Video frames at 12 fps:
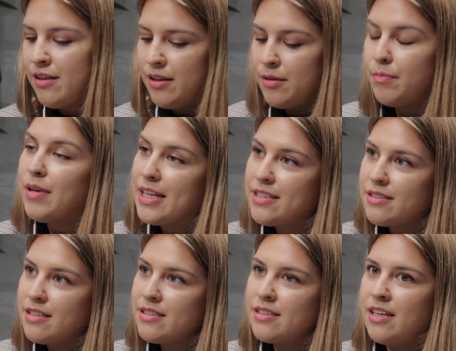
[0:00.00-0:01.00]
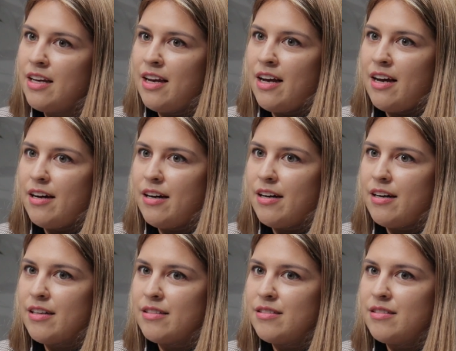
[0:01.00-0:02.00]
places
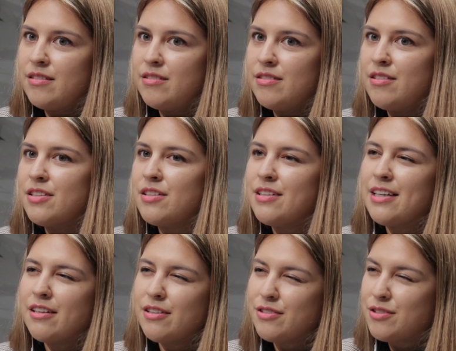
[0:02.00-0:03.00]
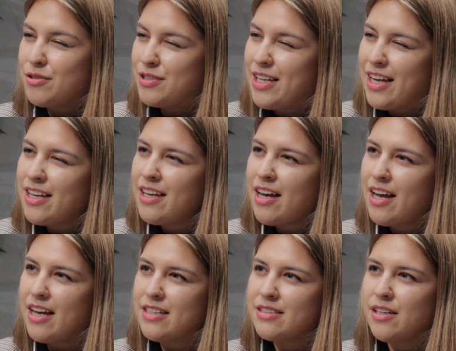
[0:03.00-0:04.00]
doesn't today
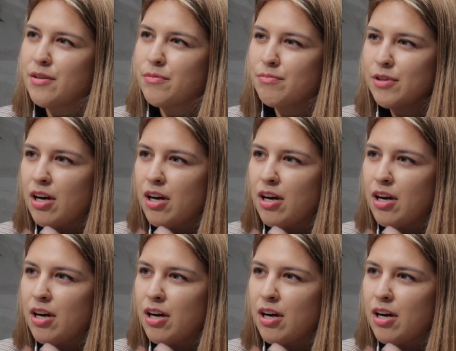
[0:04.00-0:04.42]
has a